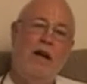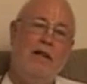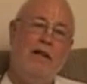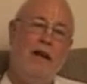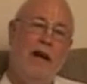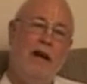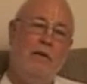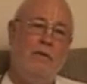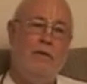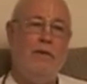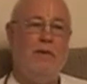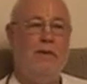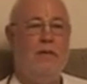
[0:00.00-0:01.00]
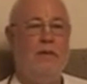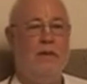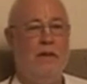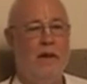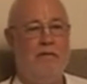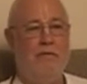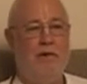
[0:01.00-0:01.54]
contact with a
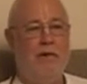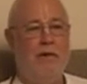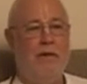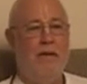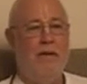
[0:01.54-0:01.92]
lover,